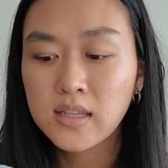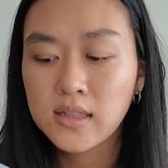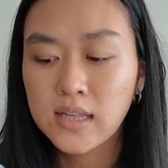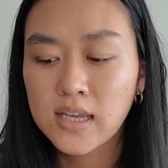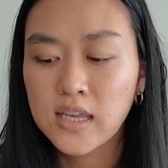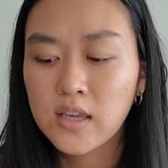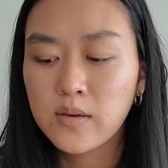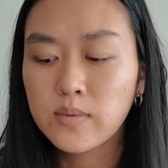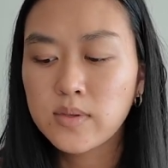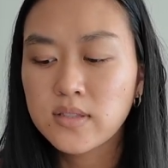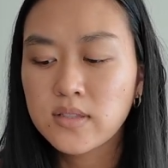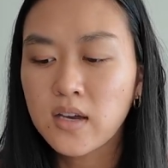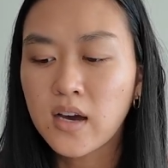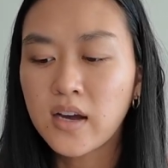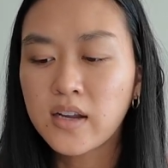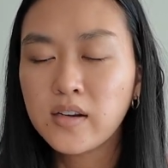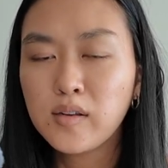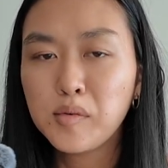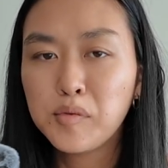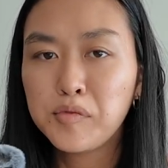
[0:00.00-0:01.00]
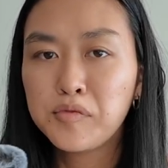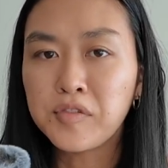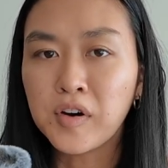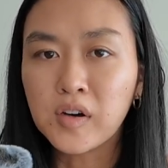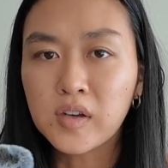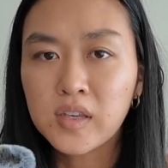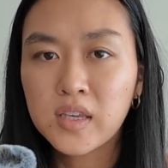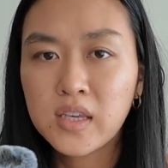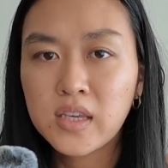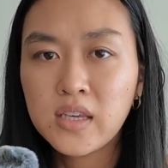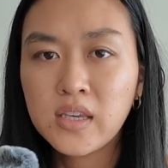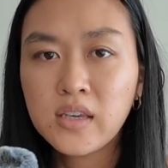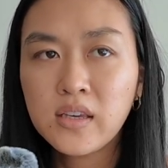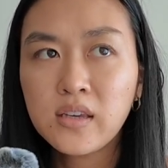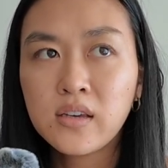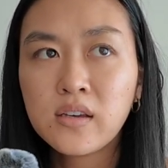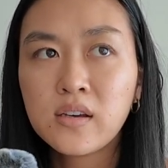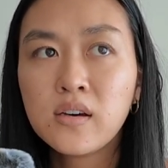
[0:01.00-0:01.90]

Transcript: Like, it was kind of funky,